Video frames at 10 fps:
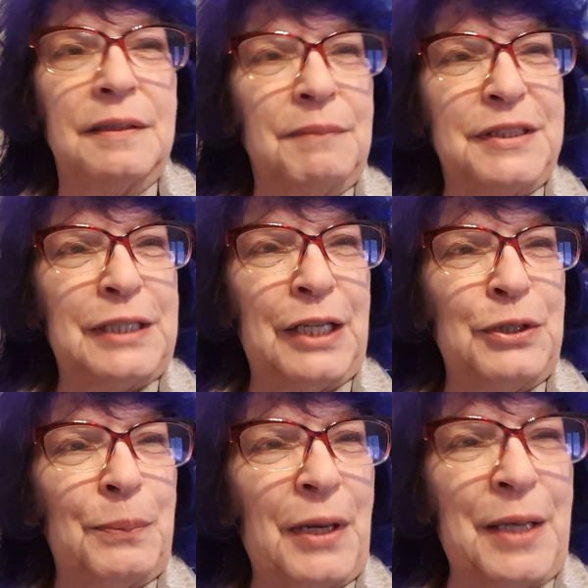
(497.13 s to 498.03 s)
my
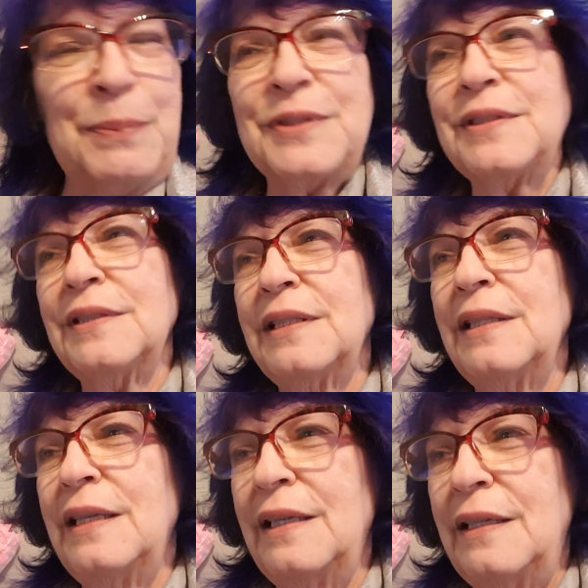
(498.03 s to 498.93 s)
Daniel pipes.
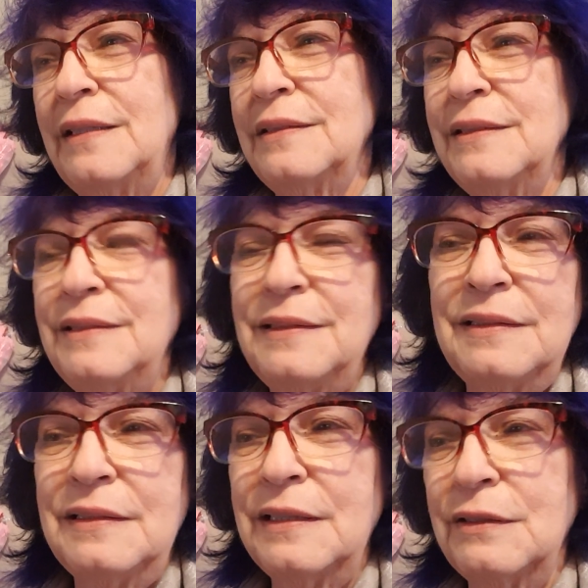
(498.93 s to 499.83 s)

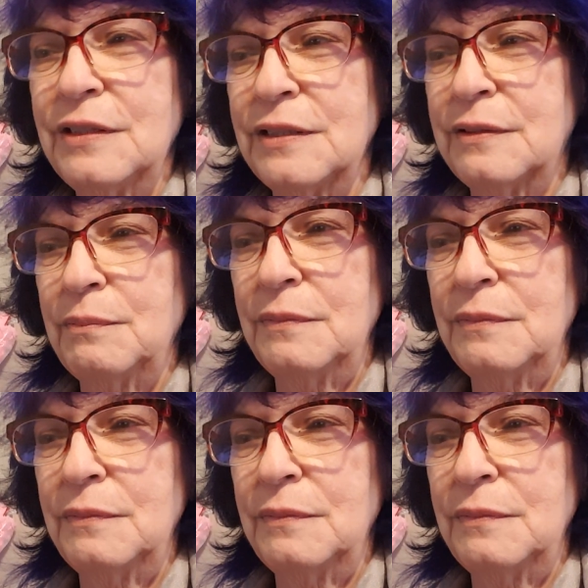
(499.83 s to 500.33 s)
They're just,